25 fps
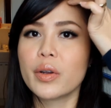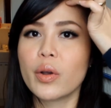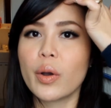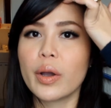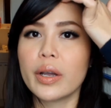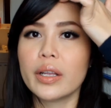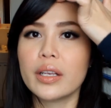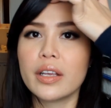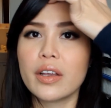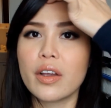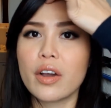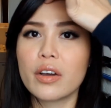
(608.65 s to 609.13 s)

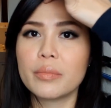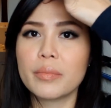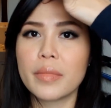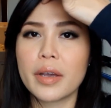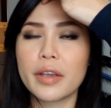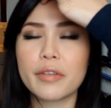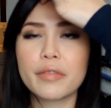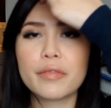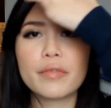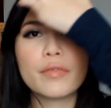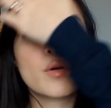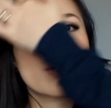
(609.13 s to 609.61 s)
oily on my
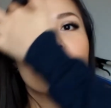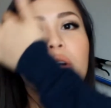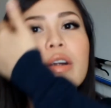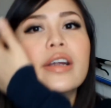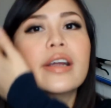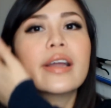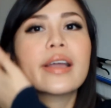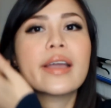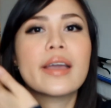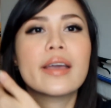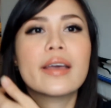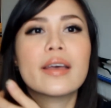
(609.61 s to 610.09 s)

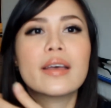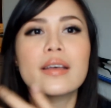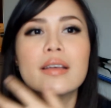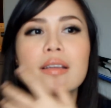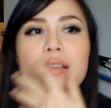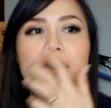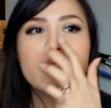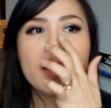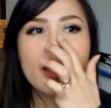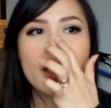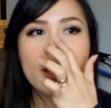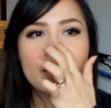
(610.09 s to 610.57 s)
forehead
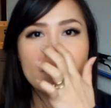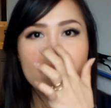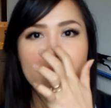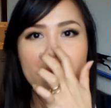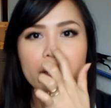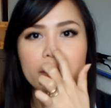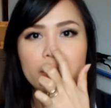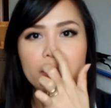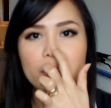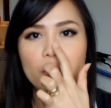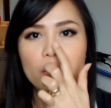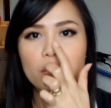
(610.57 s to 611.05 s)
and my
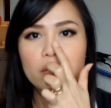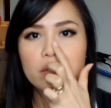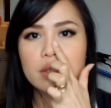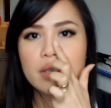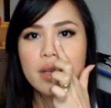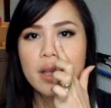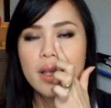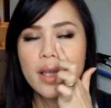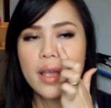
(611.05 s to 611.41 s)
nose